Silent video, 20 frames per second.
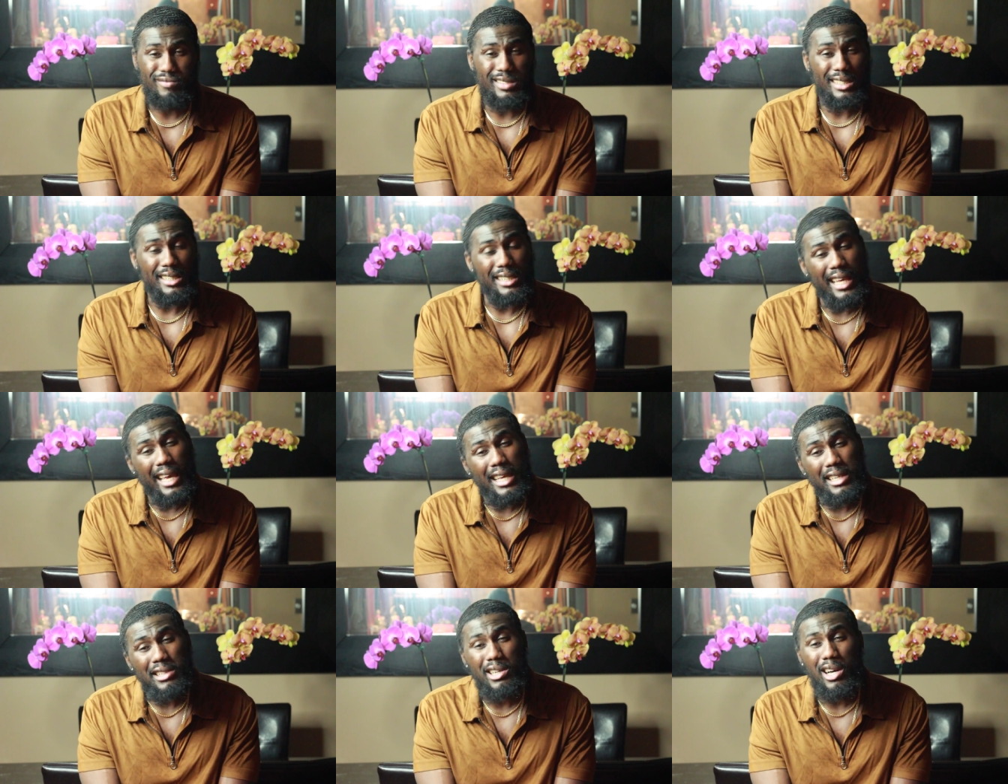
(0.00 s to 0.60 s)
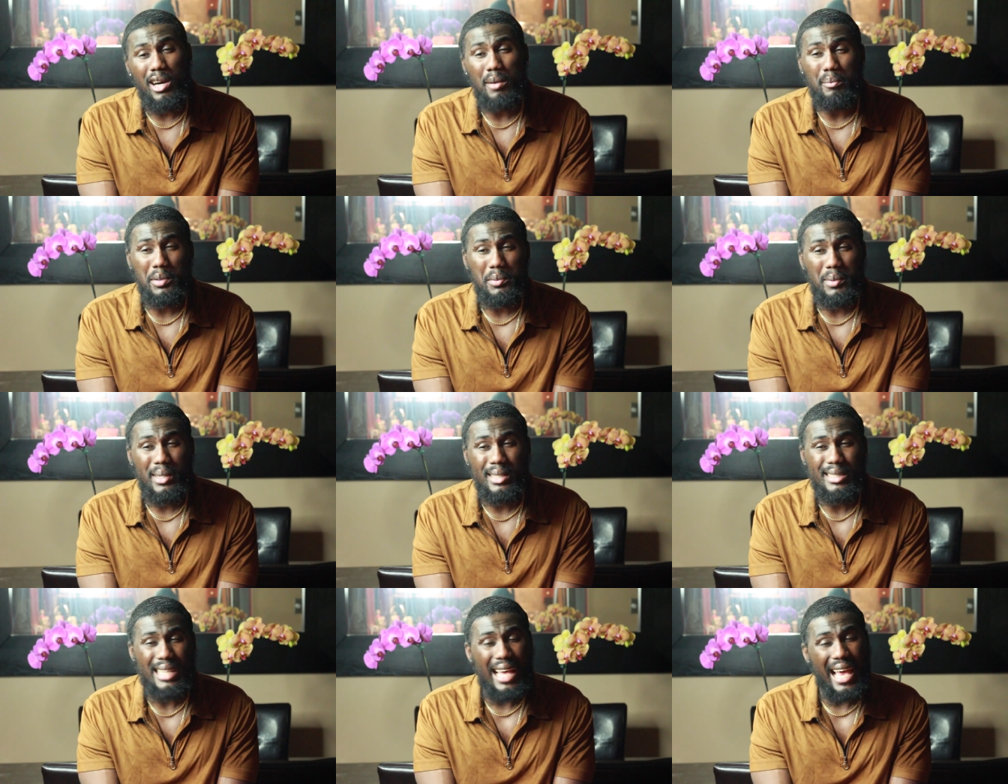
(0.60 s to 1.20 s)
will it get you
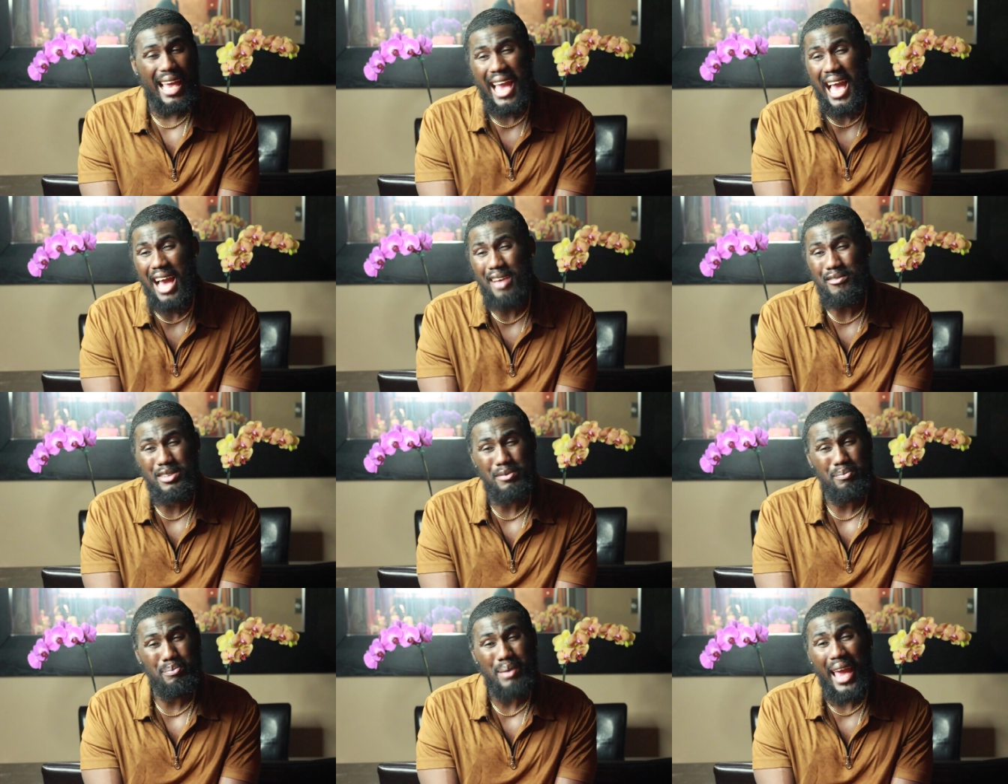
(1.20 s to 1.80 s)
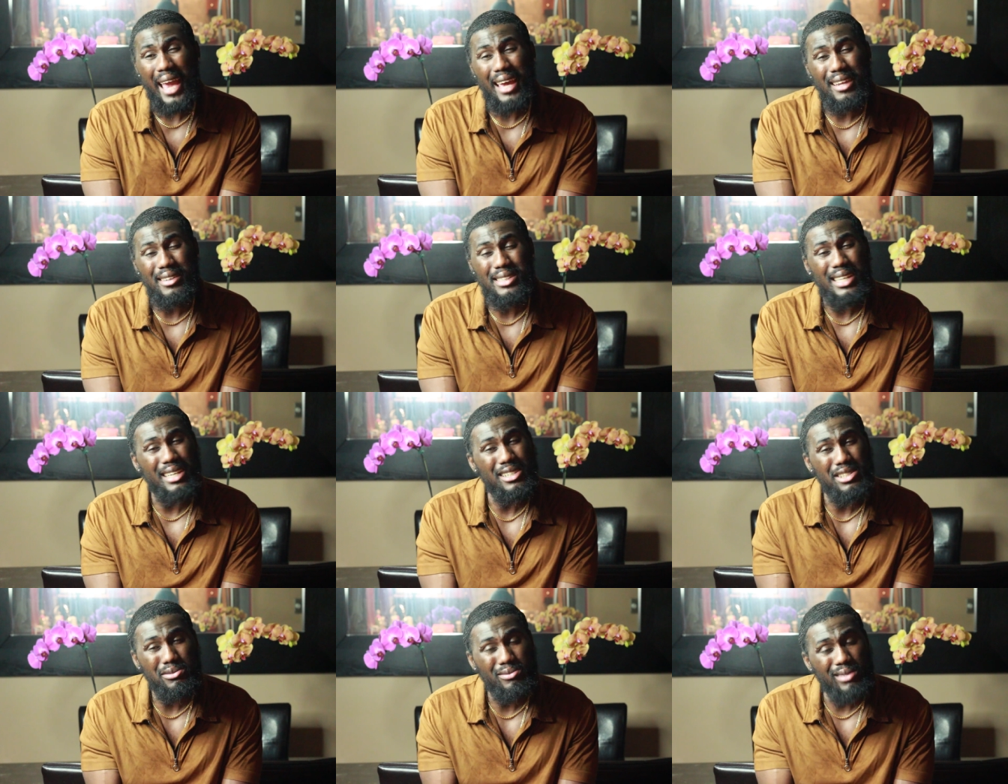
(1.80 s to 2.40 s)
compliments? I haven't paid
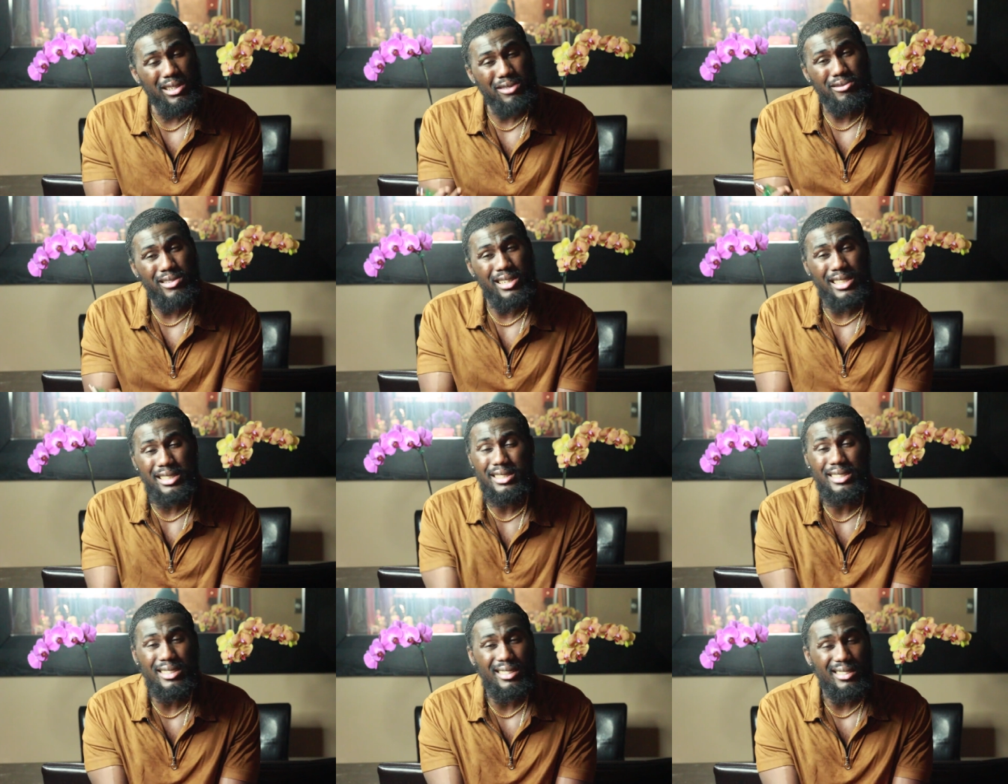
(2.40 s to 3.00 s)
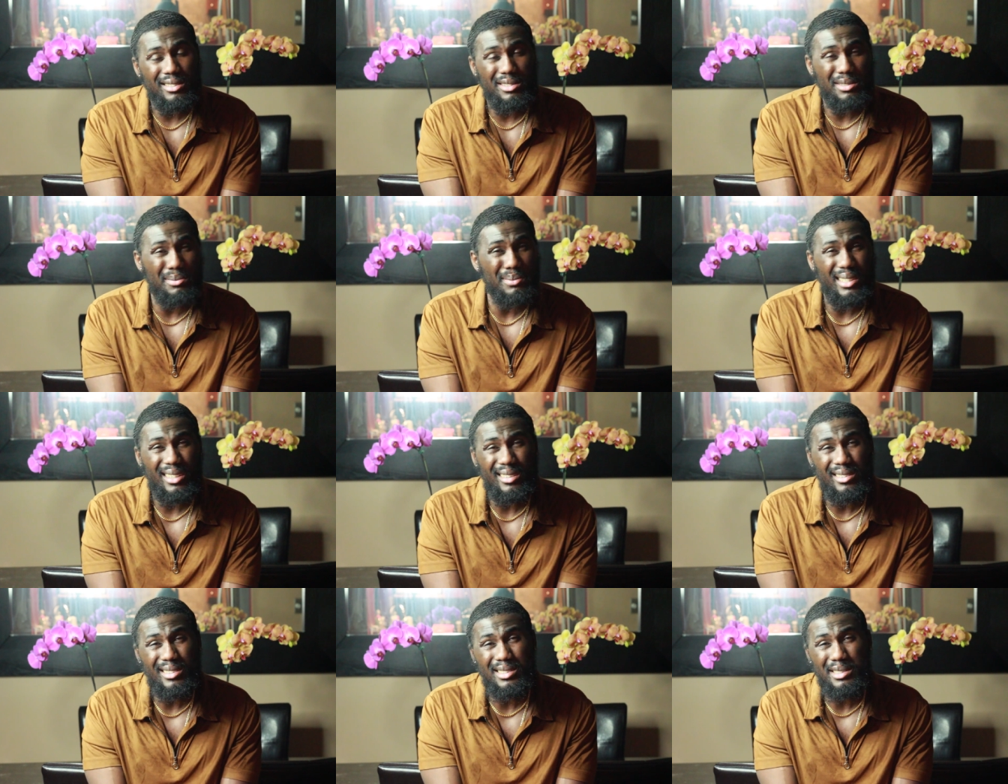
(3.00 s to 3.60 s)
attention when I'm wearing this, to
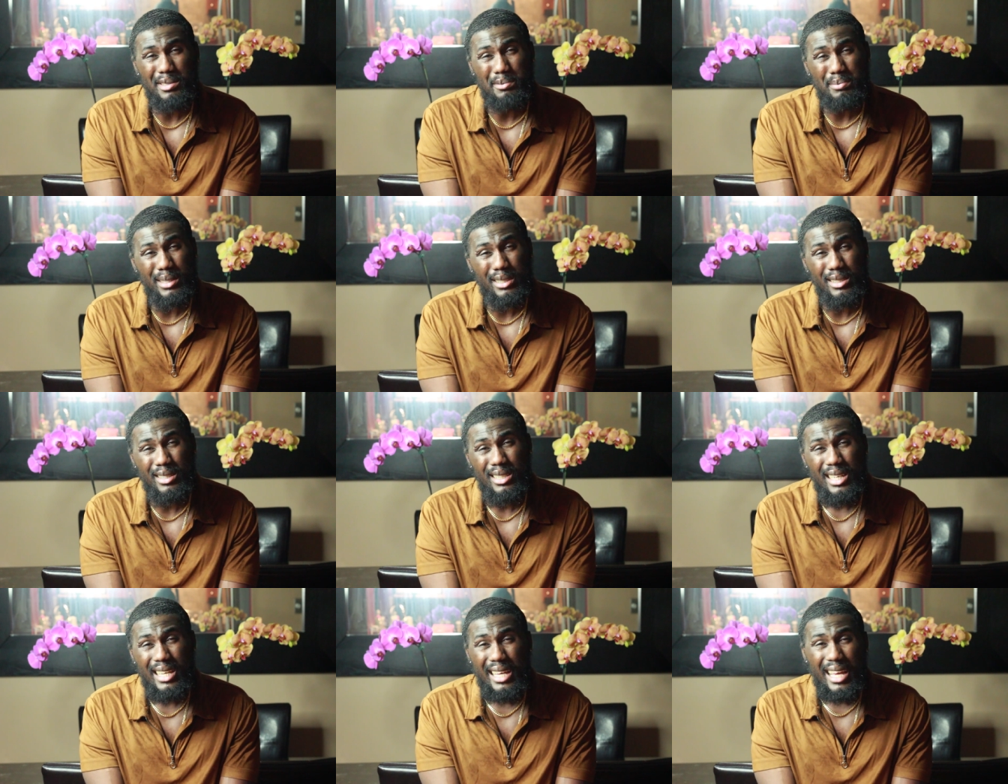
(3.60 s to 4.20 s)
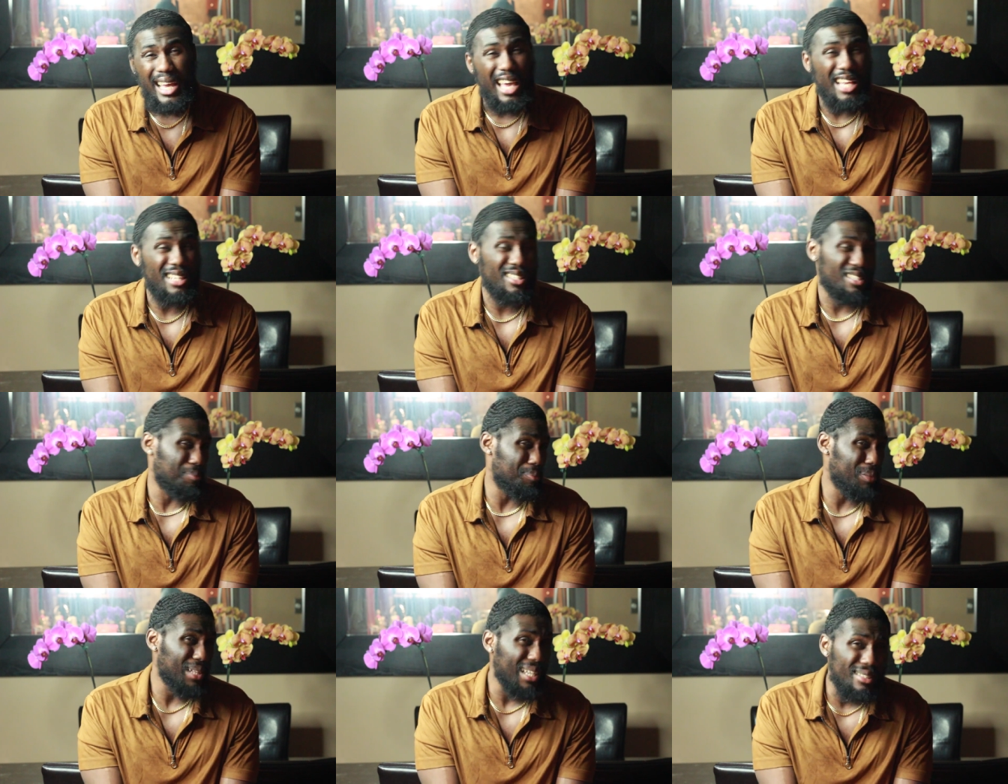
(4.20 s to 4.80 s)
be honest, but
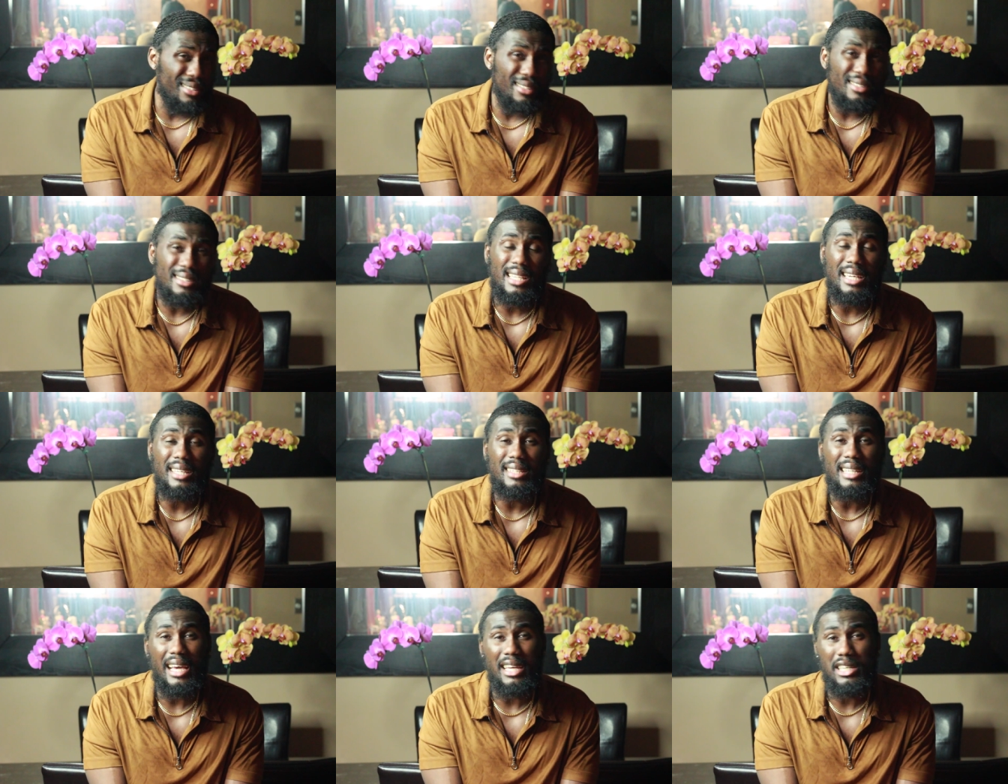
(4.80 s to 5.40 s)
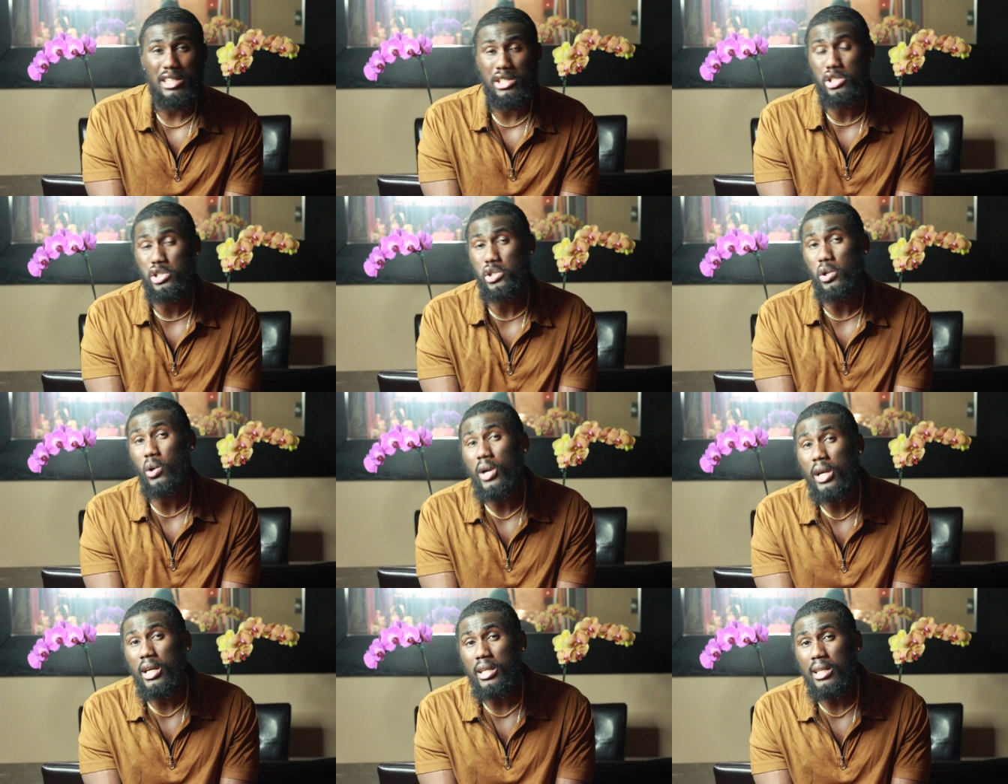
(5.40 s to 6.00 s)
it's a pleasant scent. I
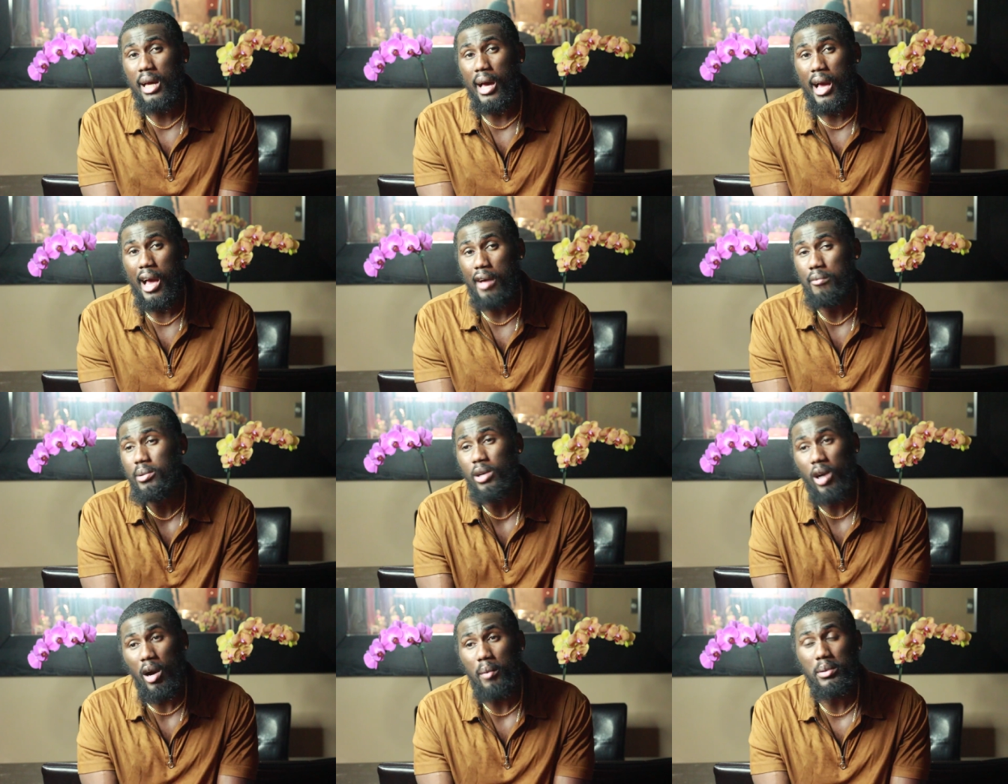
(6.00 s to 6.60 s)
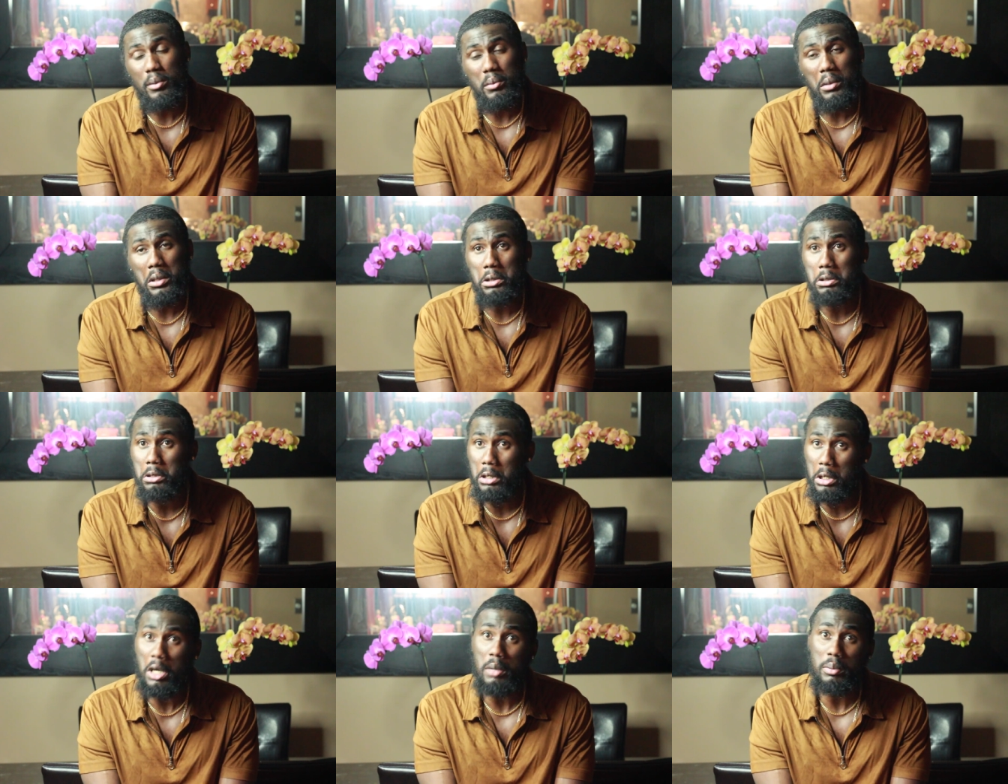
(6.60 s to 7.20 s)
enjoy it. I've been complimented a